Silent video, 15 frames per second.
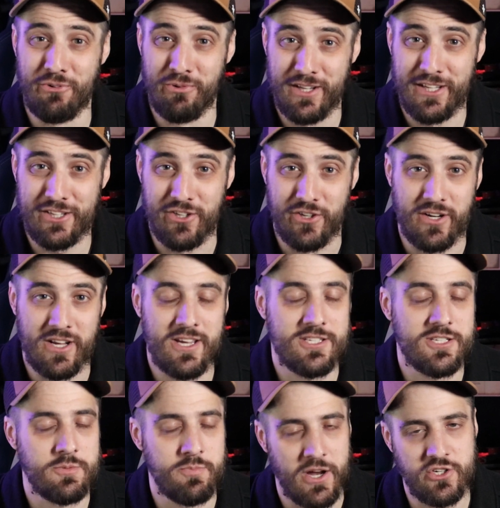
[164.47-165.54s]
really good,
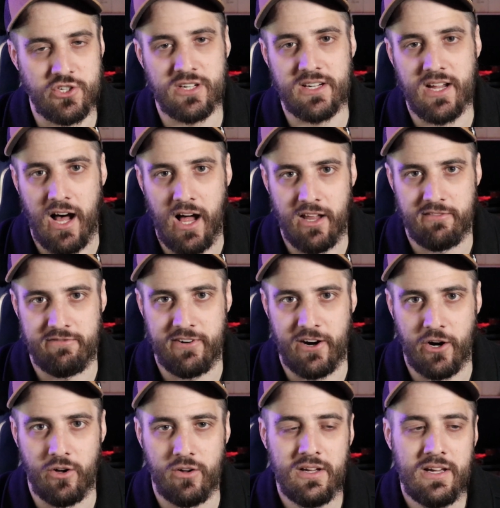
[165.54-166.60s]
especially Colin
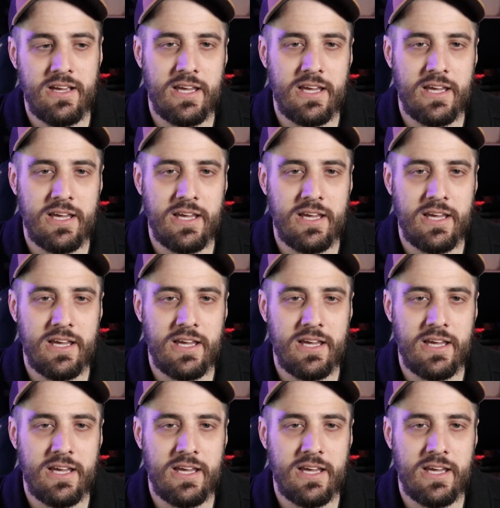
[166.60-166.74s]
Farrell.